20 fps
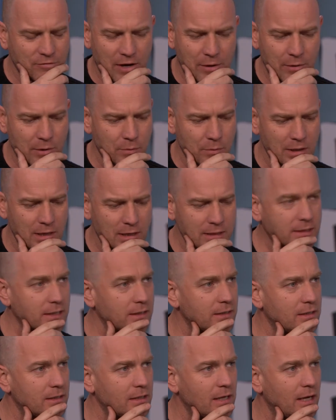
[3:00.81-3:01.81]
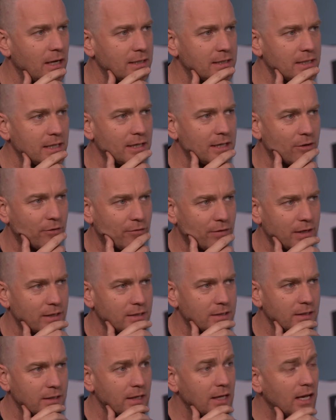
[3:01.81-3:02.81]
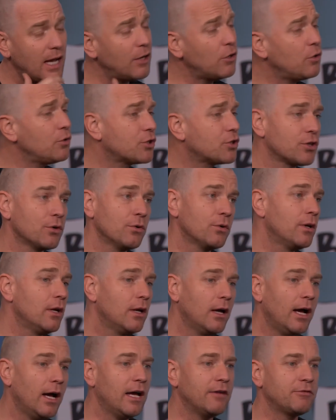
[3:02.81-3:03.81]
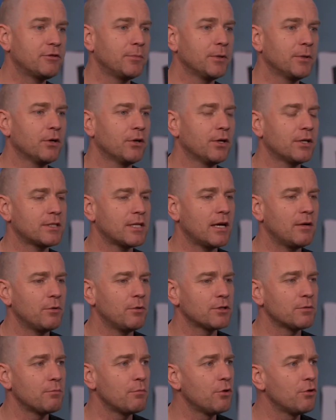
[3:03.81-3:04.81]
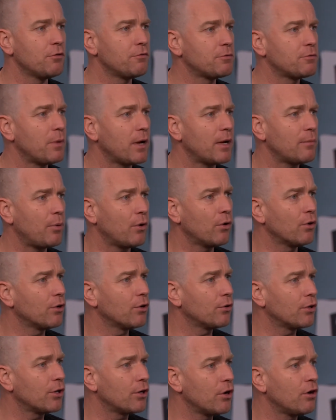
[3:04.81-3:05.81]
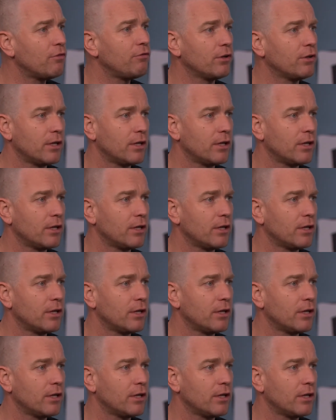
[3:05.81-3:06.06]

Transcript: He ultimately decided against it when he did more research and met real people addicted to heroin.